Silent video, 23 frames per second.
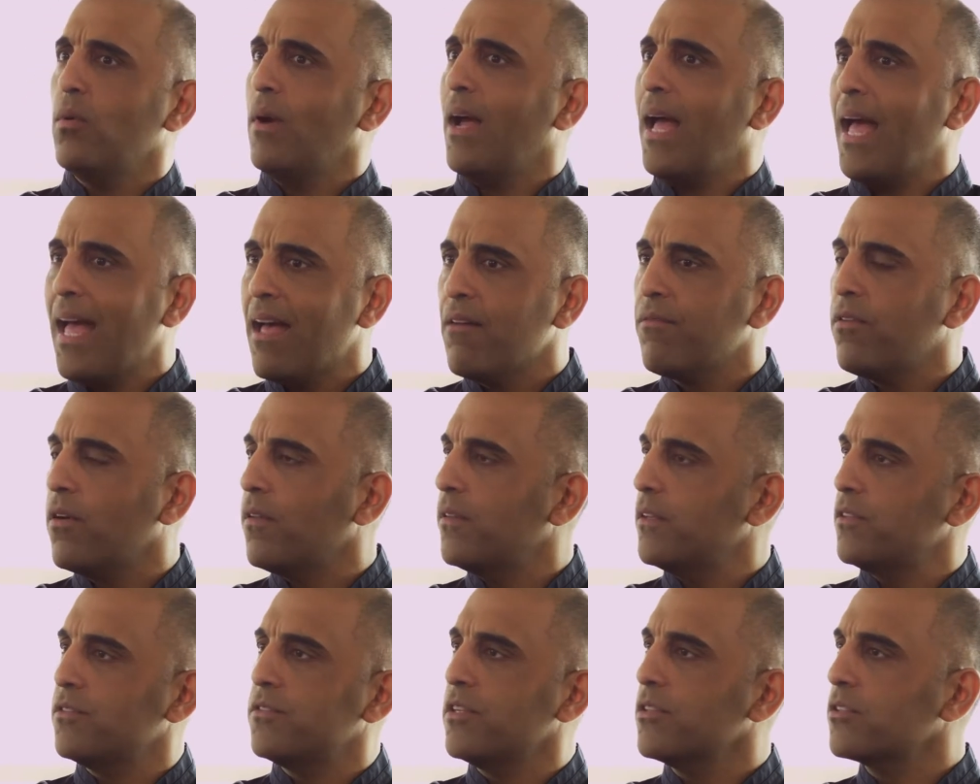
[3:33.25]
have all
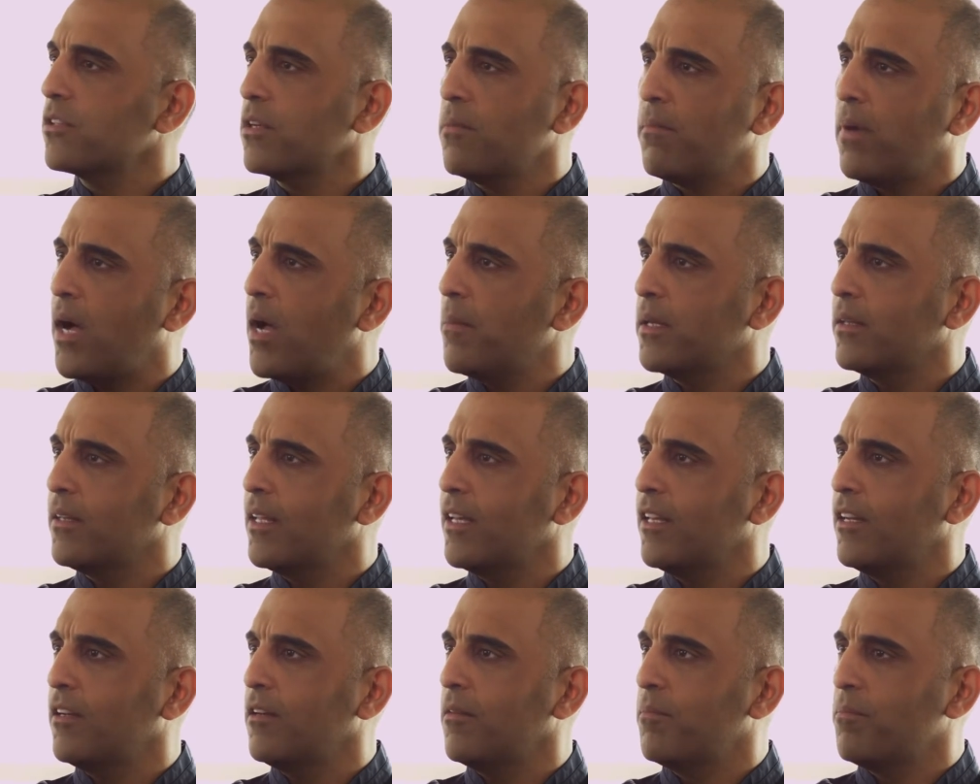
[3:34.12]
these
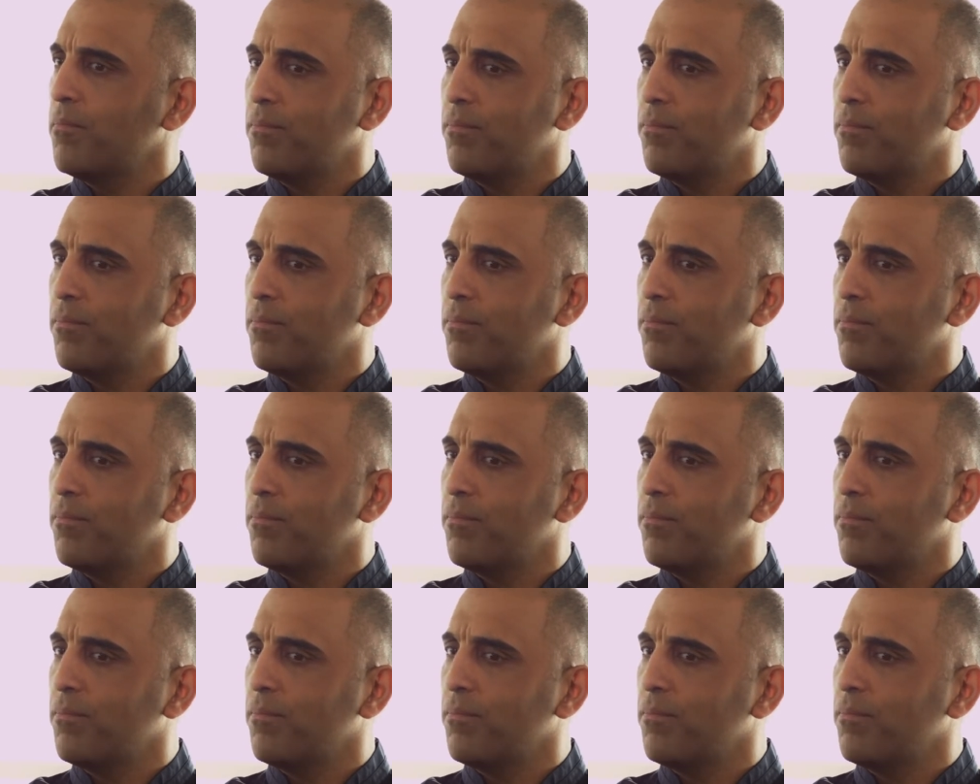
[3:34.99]
discombobulated